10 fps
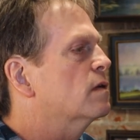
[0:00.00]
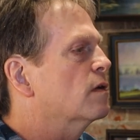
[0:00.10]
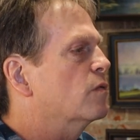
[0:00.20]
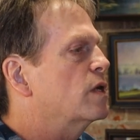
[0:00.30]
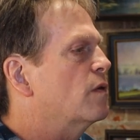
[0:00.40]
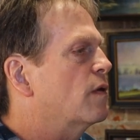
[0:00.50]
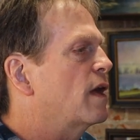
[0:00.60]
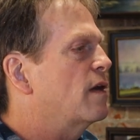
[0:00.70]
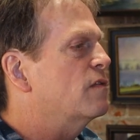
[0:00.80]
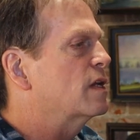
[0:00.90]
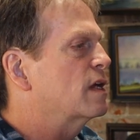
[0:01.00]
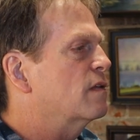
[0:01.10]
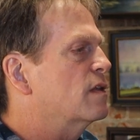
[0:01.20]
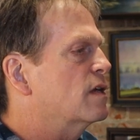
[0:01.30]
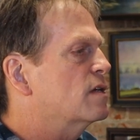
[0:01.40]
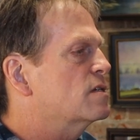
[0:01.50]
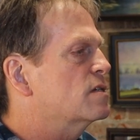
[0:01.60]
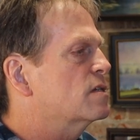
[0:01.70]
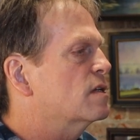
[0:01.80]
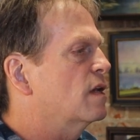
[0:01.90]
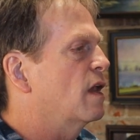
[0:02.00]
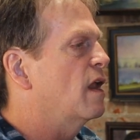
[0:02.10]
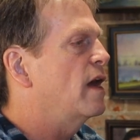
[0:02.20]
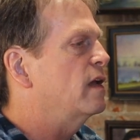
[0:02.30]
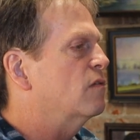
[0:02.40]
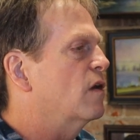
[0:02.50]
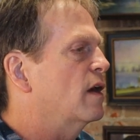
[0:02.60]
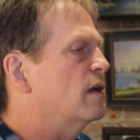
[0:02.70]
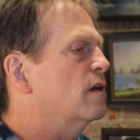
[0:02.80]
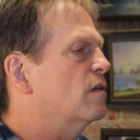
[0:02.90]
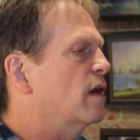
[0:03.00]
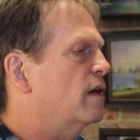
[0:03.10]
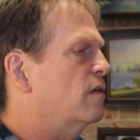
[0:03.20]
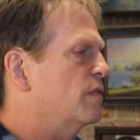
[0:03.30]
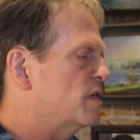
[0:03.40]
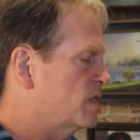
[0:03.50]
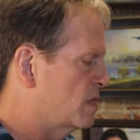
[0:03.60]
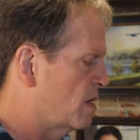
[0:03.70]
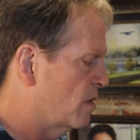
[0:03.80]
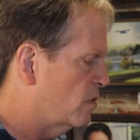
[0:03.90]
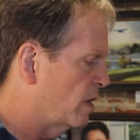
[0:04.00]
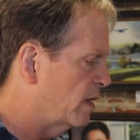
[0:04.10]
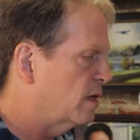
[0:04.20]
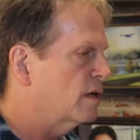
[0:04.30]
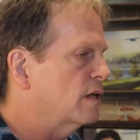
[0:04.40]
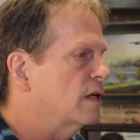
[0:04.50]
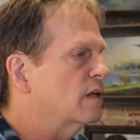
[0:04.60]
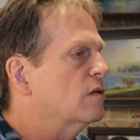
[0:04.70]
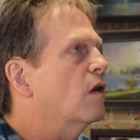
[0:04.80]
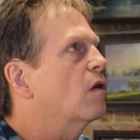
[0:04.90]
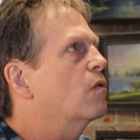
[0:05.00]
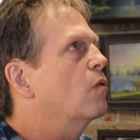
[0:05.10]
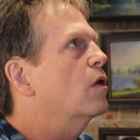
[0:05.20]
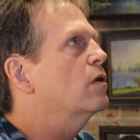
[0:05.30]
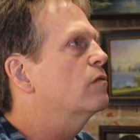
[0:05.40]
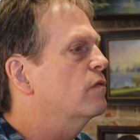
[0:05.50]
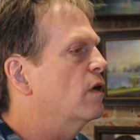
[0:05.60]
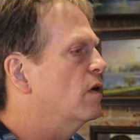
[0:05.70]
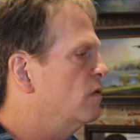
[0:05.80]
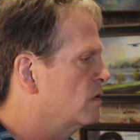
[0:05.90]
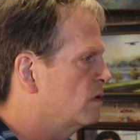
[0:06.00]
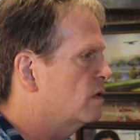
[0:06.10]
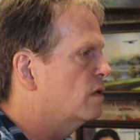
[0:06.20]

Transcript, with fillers: And we don't have any of this light right here, like on the snow, like in our waterfall.